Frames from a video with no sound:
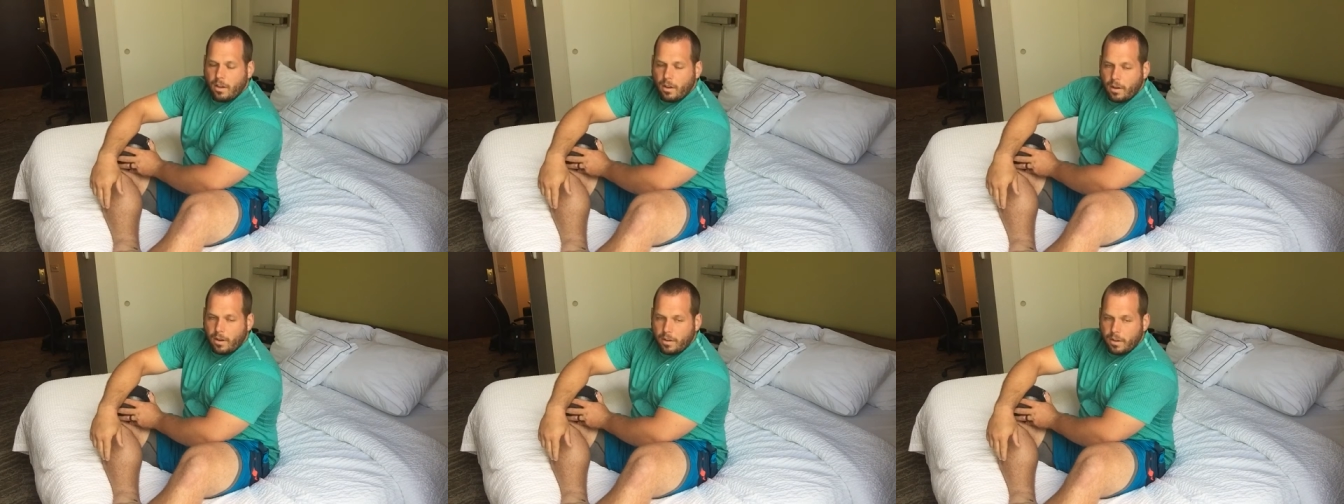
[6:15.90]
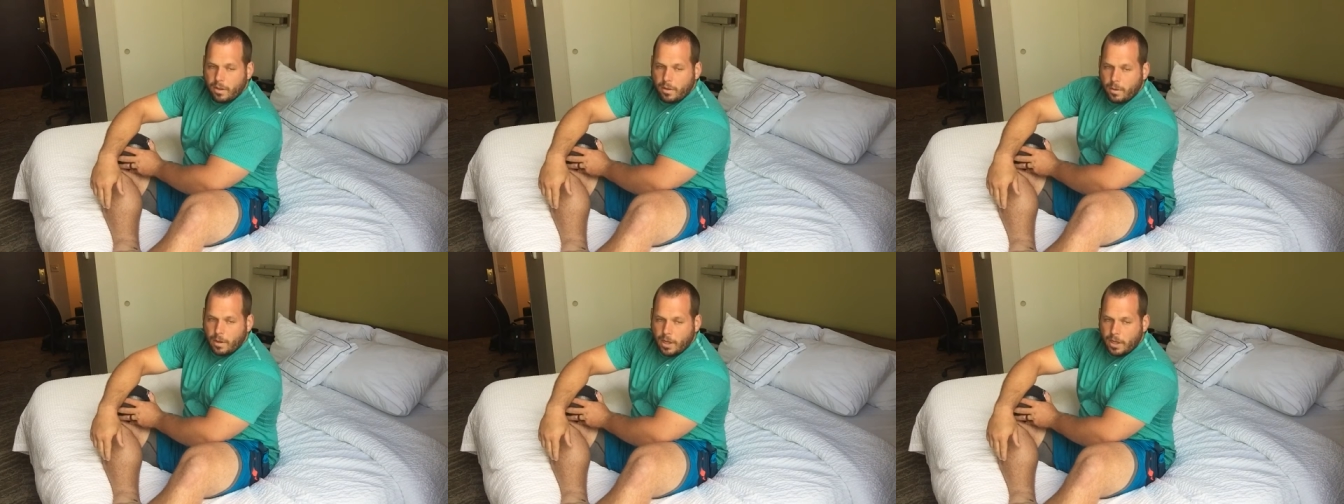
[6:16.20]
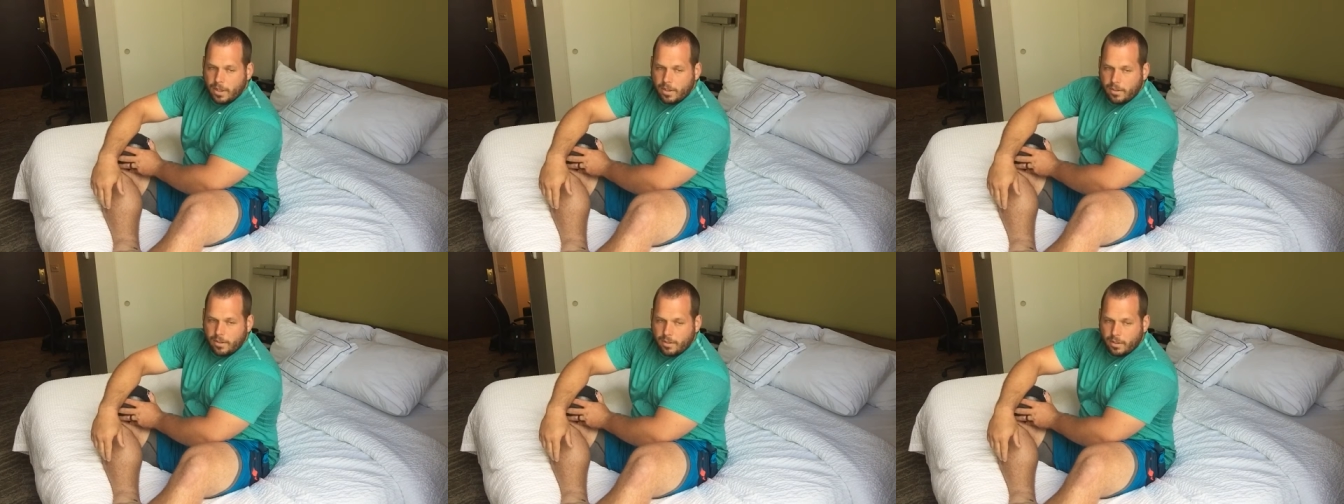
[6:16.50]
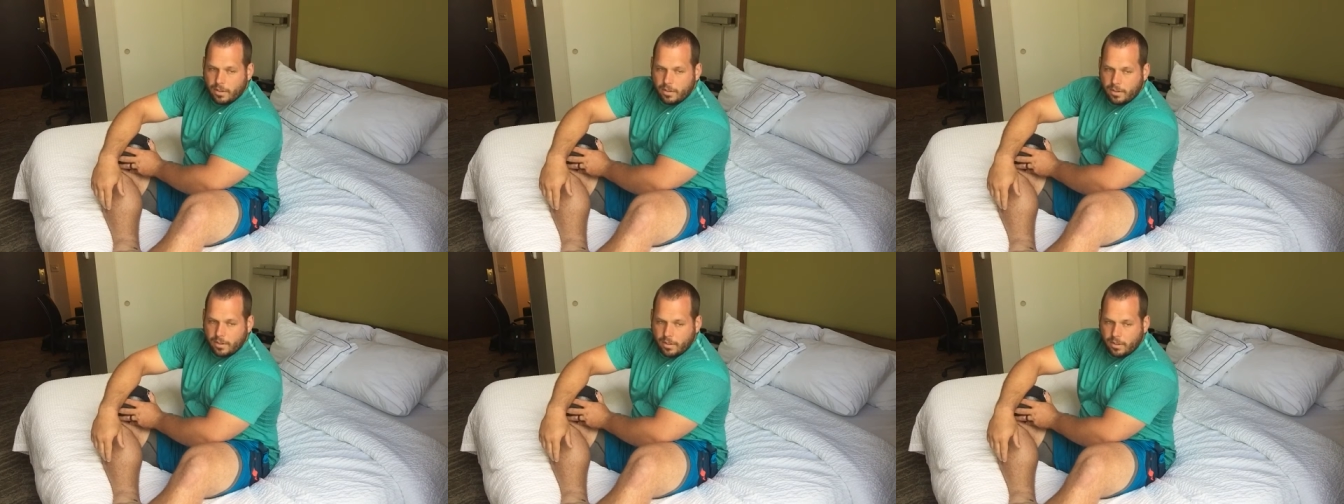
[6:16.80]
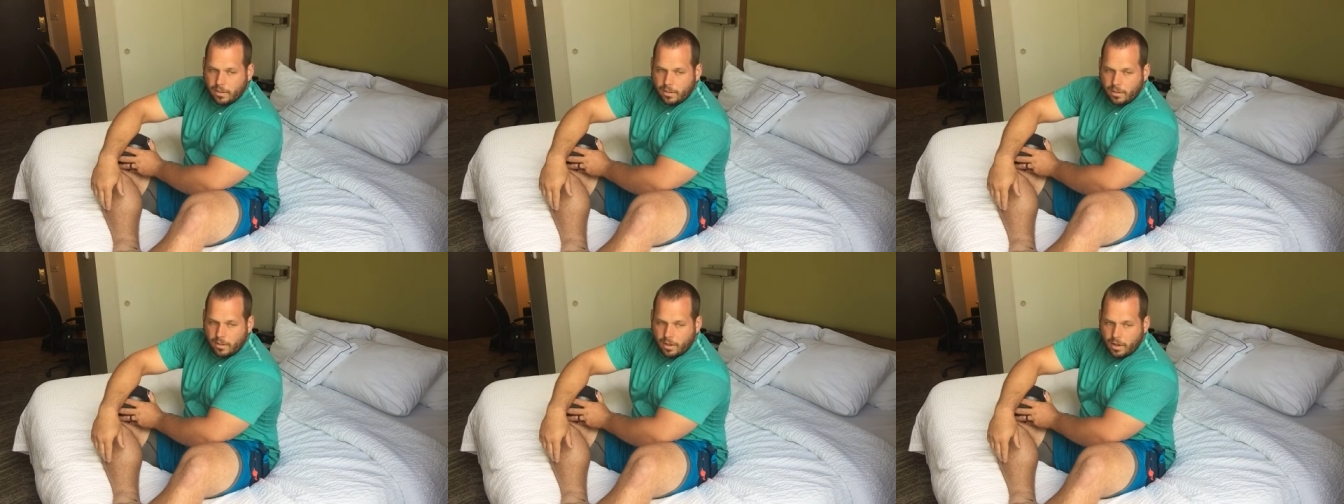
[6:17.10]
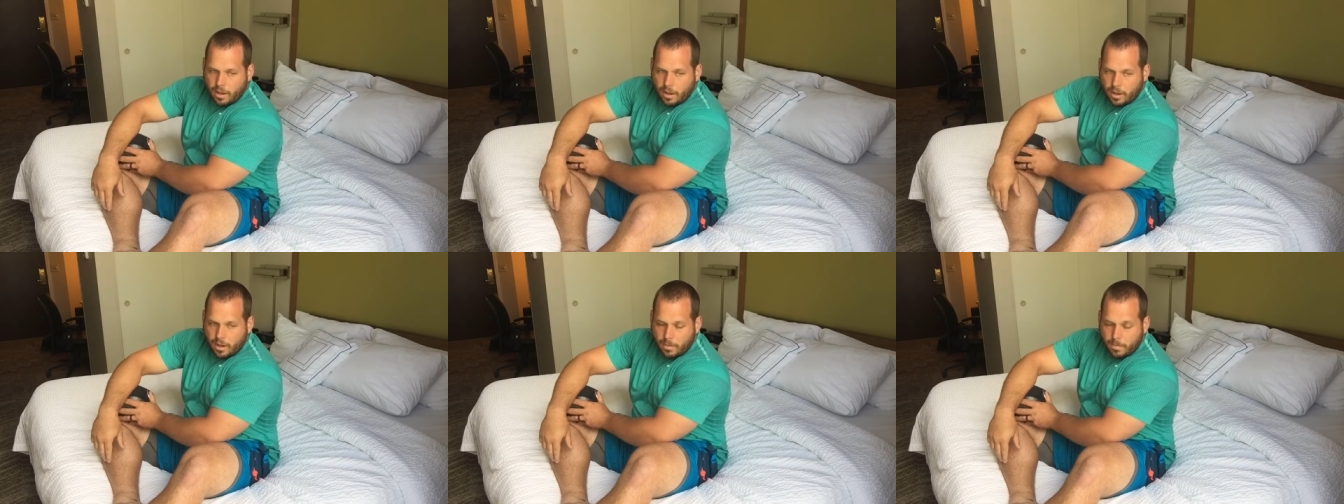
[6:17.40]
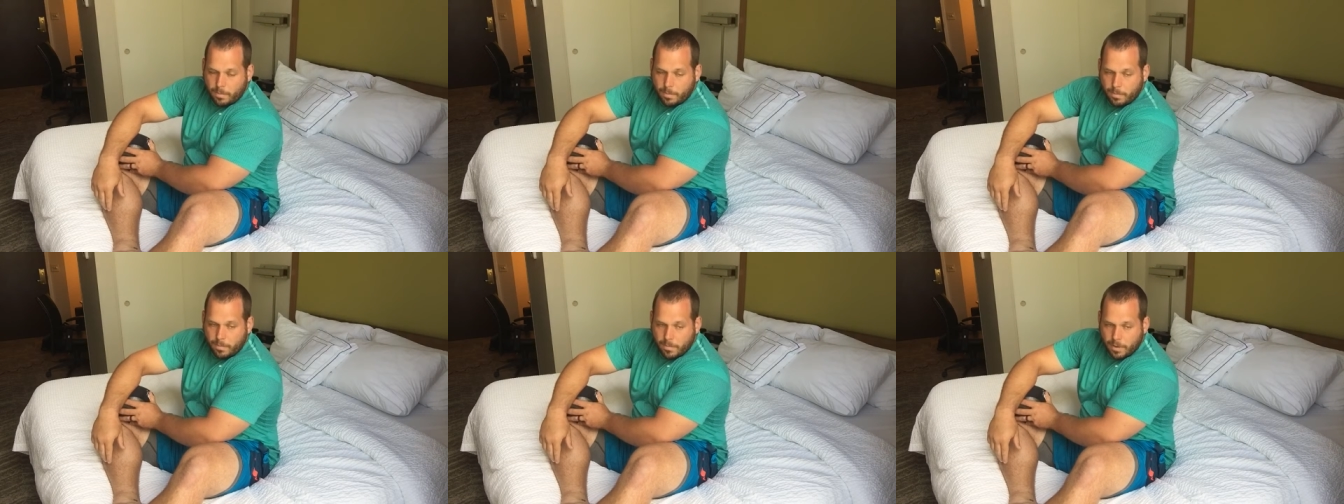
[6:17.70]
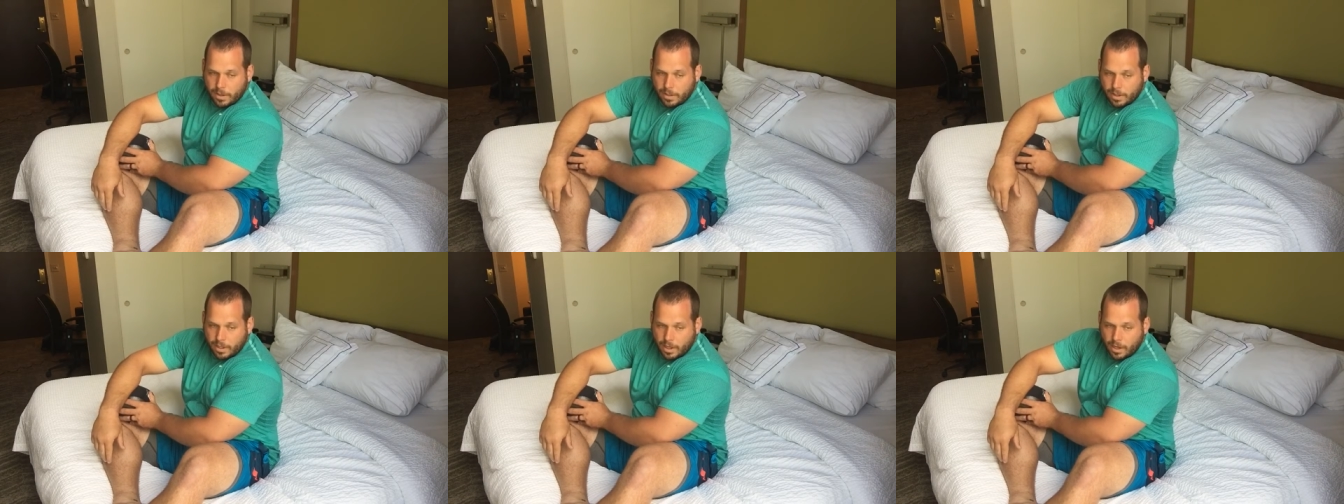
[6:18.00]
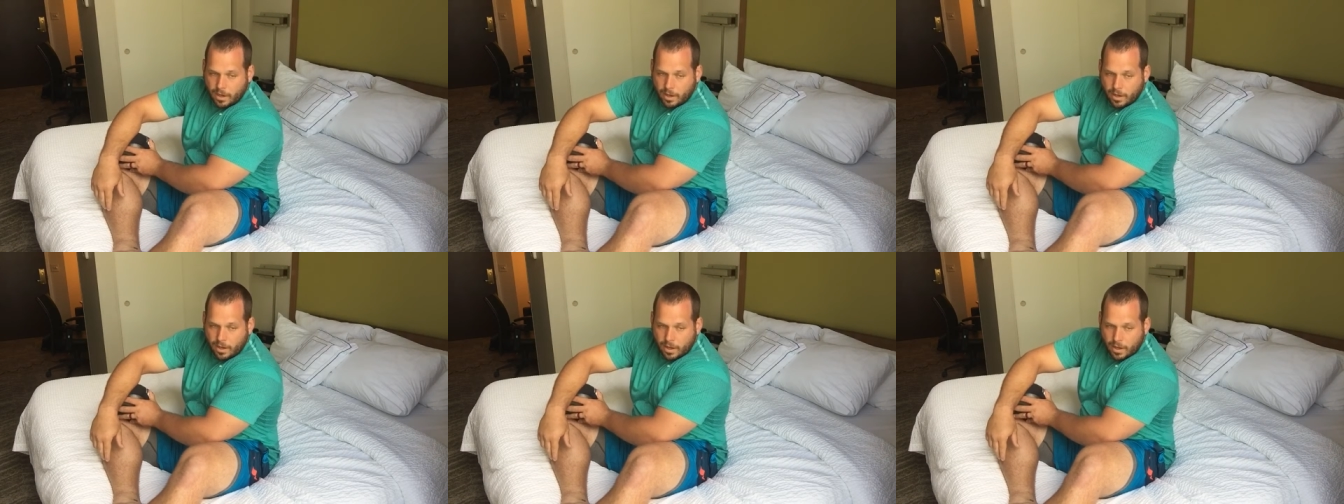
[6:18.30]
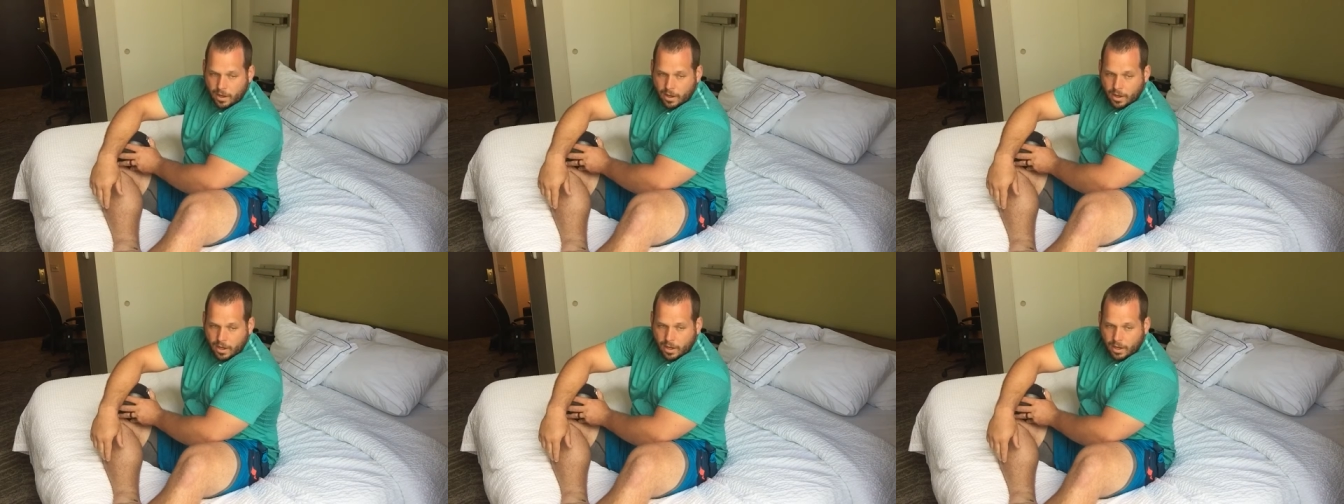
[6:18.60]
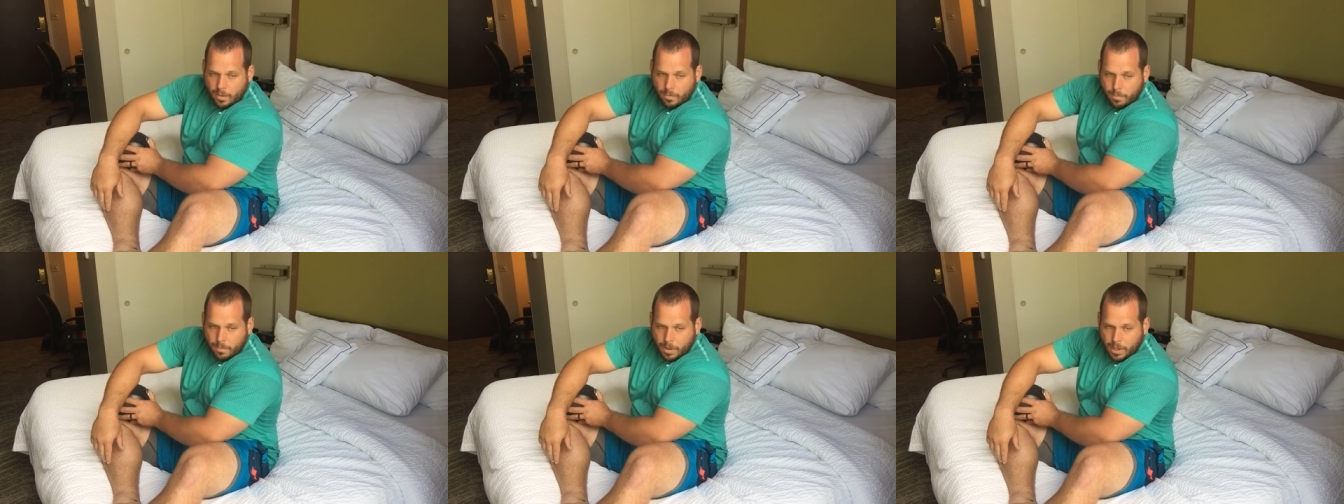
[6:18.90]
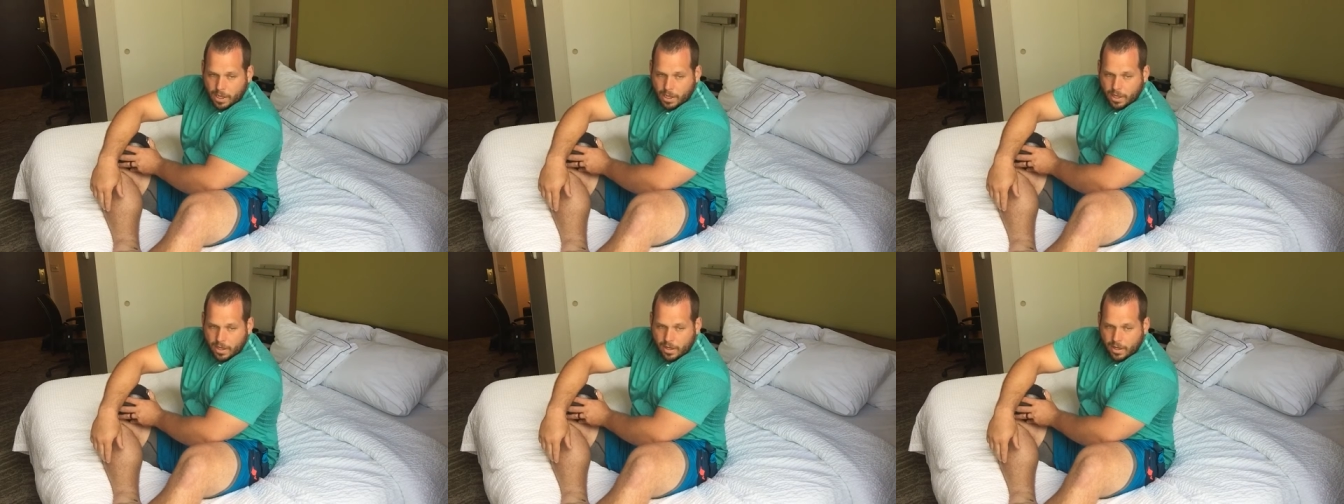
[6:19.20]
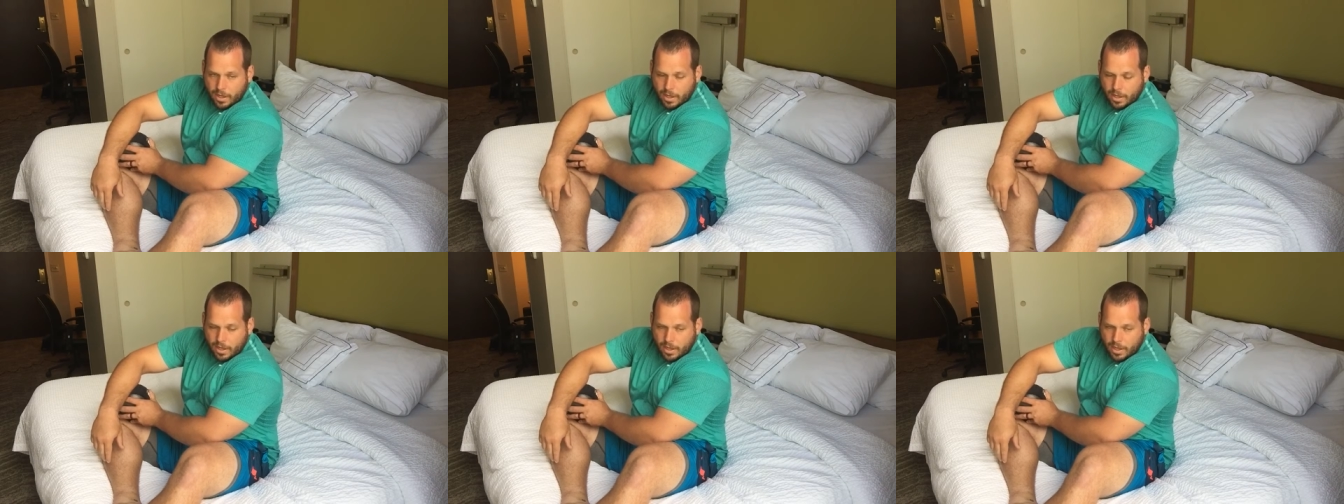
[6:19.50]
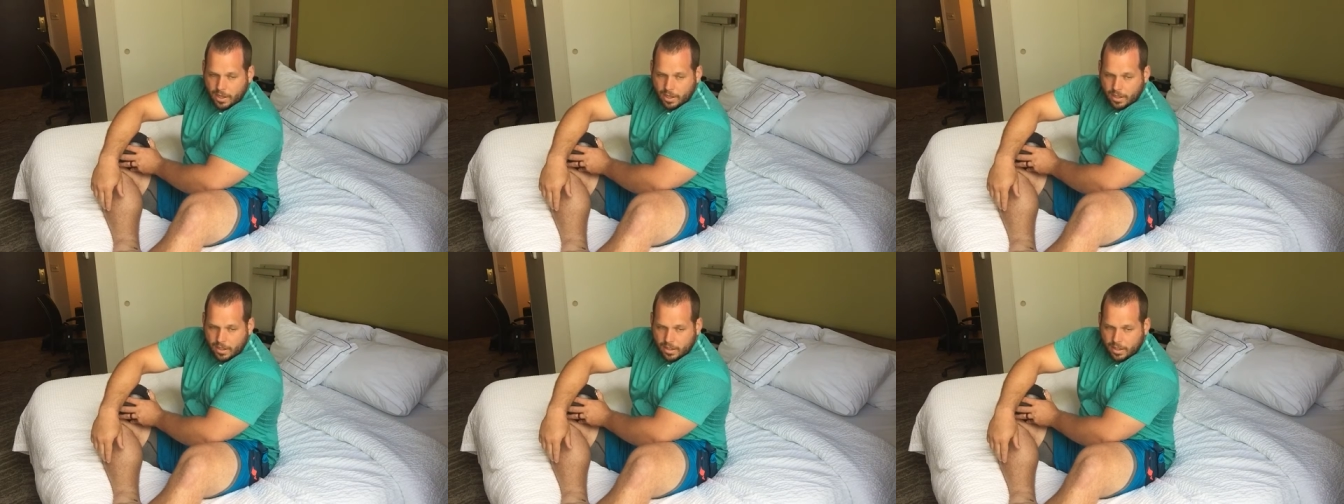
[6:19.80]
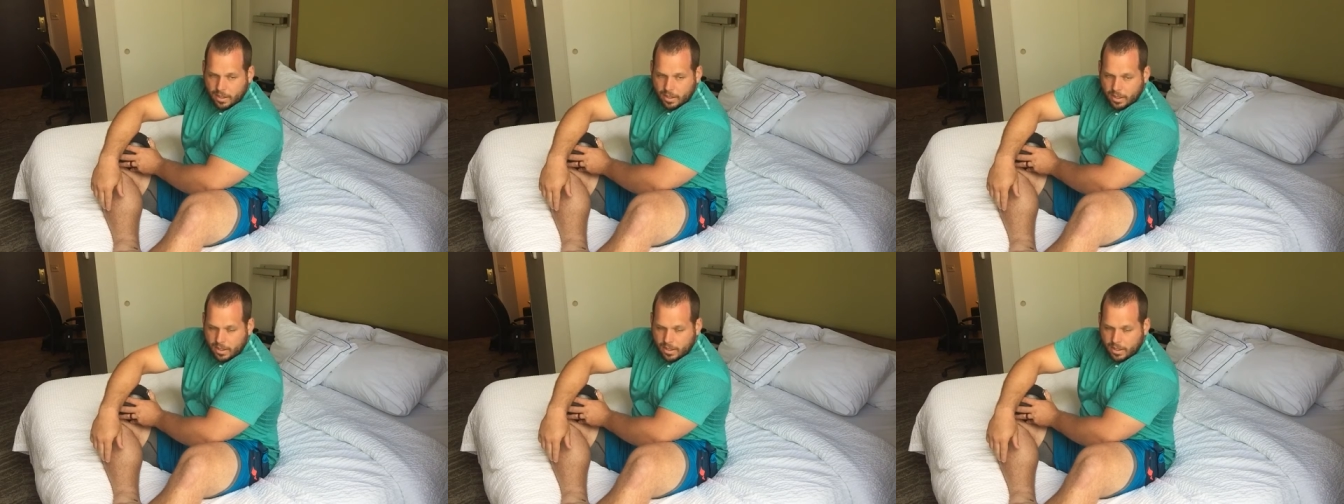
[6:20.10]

on your quad insertion um, right there, but it